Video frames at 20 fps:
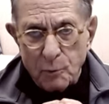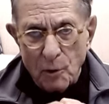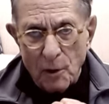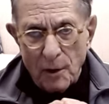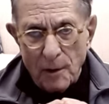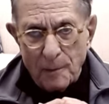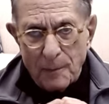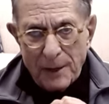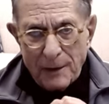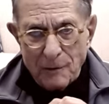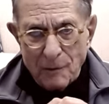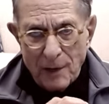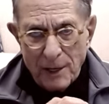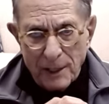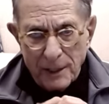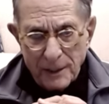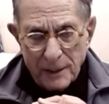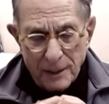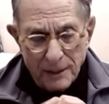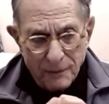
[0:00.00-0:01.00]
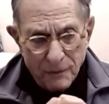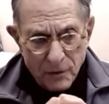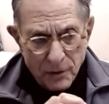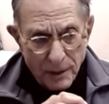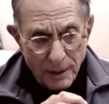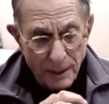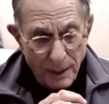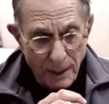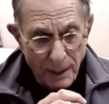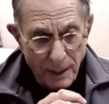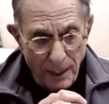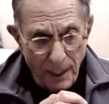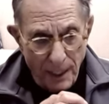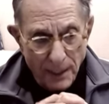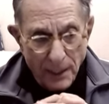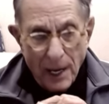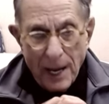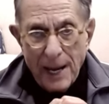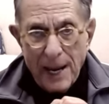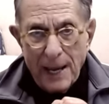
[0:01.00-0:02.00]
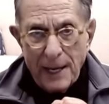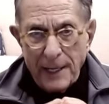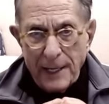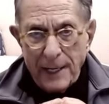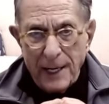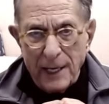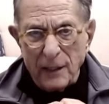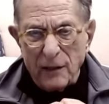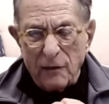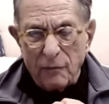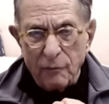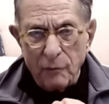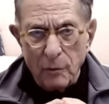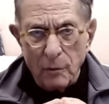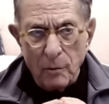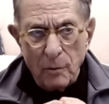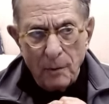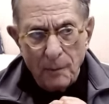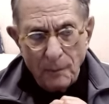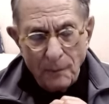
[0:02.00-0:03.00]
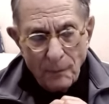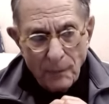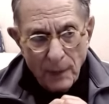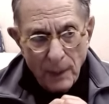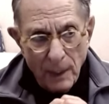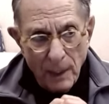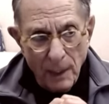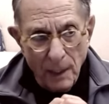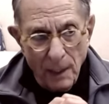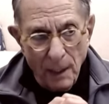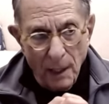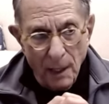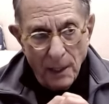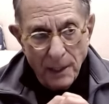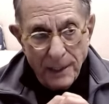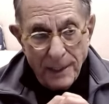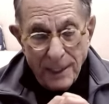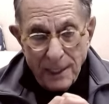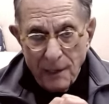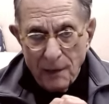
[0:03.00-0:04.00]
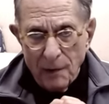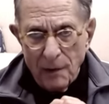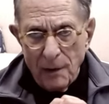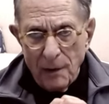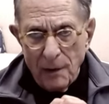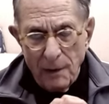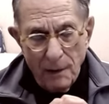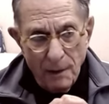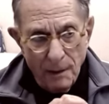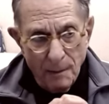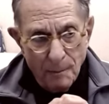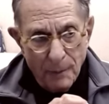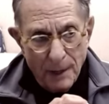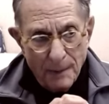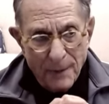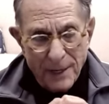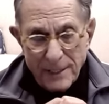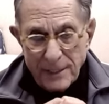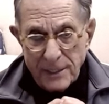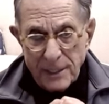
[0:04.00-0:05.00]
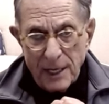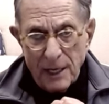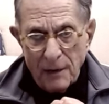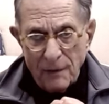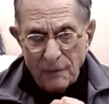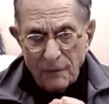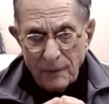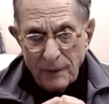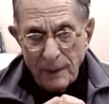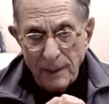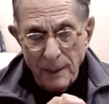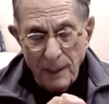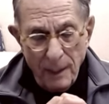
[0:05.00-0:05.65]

brought up by relatives, and I had to get through a year by myself,